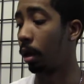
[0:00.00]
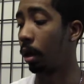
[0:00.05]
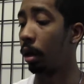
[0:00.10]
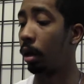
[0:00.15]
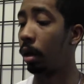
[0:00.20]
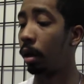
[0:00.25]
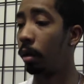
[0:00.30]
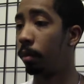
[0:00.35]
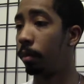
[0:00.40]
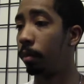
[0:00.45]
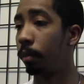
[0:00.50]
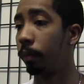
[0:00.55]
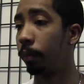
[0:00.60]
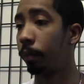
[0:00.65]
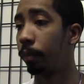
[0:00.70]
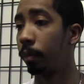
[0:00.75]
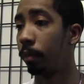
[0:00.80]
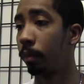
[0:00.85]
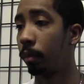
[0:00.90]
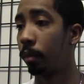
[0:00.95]
Um,
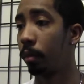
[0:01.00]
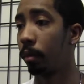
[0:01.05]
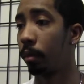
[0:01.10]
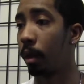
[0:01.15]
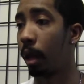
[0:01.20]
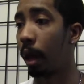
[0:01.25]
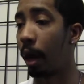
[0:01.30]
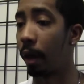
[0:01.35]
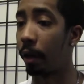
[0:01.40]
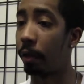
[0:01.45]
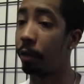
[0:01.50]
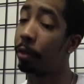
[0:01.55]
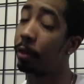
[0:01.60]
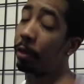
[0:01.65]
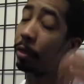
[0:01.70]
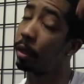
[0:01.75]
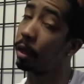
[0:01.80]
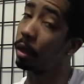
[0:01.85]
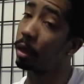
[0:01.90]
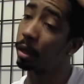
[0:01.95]
I
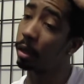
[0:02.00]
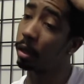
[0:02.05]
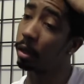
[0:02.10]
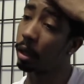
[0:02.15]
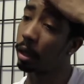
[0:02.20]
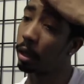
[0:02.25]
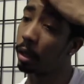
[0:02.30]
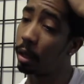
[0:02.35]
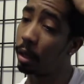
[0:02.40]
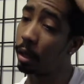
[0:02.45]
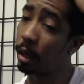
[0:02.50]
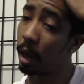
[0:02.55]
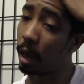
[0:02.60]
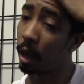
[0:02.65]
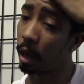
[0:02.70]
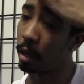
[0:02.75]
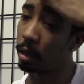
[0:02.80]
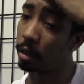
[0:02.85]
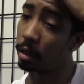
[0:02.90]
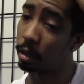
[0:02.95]
think that he
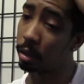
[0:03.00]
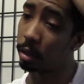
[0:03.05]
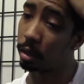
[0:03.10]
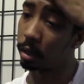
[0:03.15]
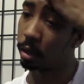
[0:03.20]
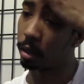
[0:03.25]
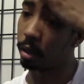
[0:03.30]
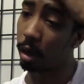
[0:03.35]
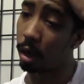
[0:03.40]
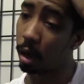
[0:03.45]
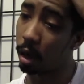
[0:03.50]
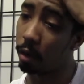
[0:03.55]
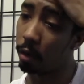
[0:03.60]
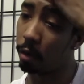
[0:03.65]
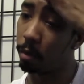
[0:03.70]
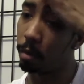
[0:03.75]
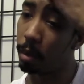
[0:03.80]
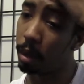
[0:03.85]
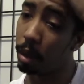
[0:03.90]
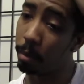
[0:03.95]
has
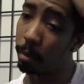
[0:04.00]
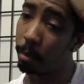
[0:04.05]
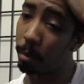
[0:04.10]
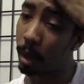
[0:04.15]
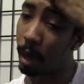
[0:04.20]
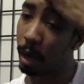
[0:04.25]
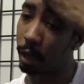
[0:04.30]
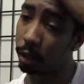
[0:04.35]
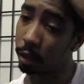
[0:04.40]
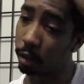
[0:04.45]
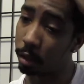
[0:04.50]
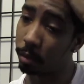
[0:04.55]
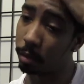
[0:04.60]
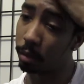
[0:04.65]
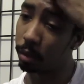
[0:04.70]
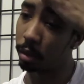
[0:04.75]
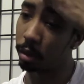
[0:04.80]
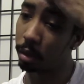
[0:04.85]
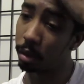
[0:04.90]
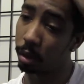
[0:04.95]
other Minute
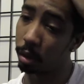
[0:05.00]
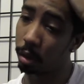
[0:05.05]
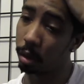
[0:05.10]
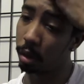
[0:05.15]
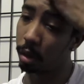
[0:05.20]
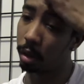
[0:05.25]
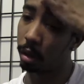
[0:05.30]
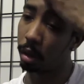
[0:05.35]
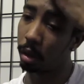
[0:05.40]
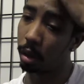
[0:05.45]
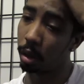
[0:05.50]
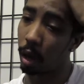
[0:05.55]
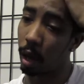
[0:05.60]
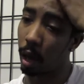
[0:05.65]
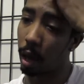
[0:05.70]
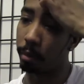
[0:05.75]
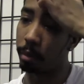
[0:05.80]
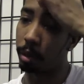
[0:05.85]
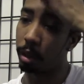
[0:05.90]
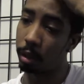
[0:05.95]
Mash-ups.
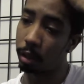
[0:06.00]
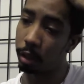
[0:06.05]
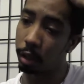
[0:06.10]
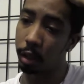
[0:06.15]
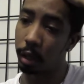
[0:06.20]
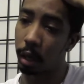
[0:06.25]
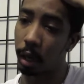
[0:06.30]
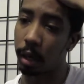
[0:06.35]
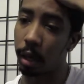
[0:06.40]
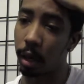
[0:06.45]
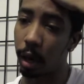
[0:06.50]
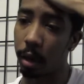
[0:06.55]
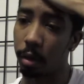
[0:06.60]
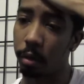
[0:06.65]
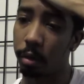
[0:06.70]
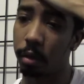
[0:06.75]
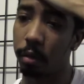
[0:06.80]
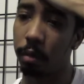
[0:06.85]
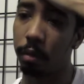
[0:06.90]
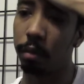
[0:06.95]
I'm going to check it
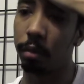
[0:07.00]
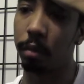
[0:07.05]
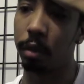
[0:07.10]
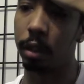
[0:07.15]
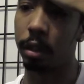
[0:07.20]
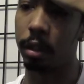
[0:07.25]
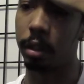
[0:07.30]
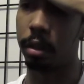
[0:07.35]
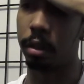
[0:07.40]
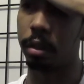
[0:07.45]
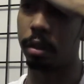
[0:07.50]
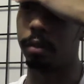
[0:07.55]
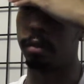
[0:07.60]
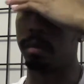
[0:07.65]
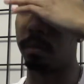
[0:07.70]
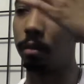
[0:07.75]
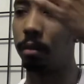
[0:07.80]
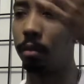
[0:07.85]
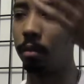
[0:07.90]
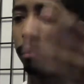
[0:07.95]
out just to
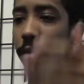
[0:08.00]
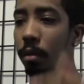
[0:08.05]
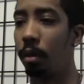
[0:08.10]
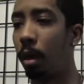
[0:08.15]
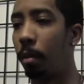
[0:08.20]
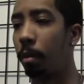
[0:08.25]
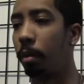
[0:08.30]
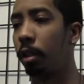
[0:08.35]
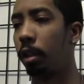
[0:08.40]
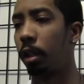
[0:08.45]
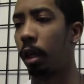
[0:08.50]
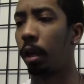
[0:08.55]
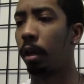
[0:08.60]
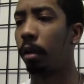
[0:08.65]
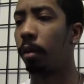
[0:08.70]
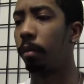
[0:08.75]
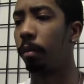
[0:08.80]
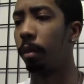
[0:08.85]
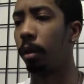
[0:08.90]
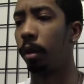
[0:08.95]
double
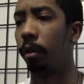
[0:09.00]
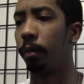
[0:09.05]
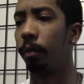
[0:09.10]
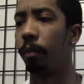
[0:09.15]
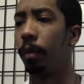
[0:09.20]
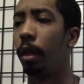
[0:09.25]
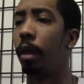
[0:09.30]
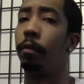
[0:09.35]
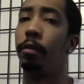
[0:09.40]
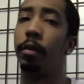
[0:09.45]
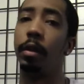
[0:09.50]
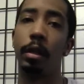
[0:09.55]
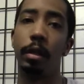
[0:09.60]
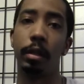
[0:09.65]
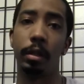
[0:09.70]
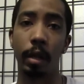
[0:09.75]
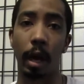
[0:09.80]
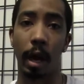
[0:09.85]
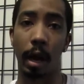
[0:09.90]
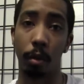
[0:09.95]
check, but if it
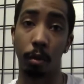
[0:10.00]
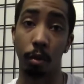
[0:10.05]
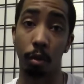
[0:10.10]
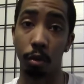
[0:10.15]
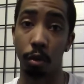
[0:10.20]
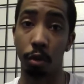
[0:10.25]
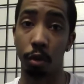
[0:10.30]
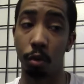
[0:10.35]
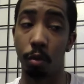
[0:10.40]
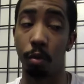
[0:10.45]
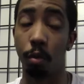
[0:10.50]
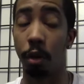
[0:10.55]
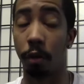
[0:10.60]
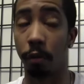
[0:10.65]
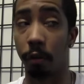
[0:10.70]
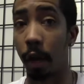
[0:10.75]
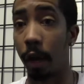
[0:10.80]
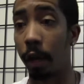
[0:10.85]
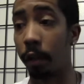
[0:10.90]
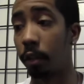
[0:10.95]
is, I will do more
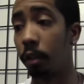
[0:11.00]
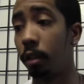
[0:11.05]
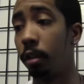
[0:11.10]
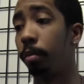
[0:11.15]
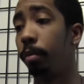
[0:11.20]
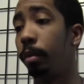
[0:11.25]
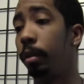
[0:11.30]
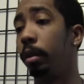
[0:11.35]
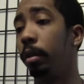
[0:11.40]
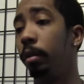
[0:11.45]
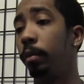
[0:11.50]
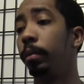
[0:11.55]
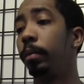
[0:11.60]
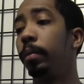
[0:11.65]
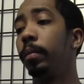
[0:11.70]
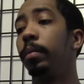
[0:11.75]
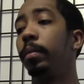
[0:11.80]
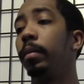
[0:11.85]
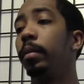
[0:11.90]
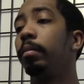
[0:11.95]
reactions, but...
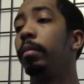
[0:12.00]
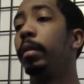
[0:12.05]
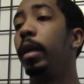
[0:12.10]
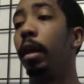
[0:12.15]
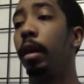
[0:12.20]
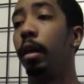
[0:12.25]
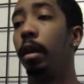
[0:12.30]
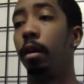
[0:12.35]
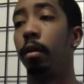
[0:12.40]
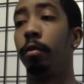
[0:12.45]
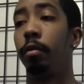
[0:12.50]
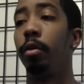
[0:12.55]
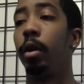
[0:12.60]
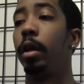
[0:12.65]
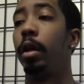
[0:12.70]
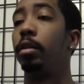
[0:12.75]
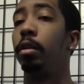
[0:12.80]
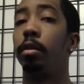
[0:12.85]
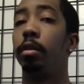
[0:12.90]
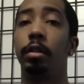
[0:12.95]
Yeah, y'all, if you
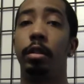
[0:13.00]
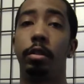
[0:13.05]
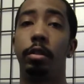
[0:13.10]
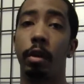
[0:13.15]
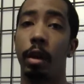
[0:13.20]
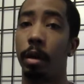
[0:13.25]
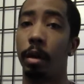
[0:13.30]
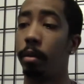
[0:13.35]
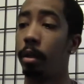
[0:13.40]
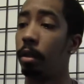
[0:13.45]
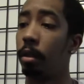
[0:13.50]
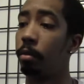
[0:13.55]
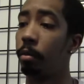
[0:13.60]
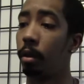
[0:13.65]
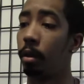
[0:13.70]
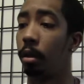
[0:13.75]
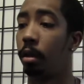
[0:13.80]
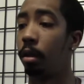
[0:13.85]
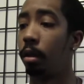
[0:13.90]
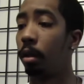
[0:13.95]
guys aren't subscribed to
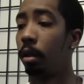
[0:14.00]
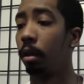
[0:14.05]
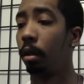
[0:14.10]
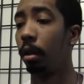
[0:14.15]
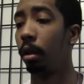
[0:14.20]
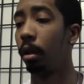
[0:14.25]
Ismahawk,